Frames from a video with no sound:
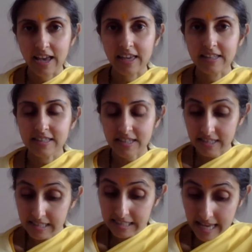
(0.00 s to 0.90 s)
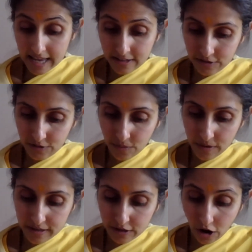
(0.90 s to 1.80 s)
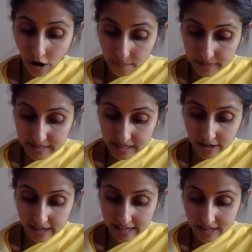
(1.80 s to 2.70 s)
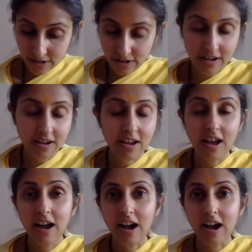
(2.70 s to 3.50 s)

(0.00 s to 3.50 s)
And it is said, in the commentary here,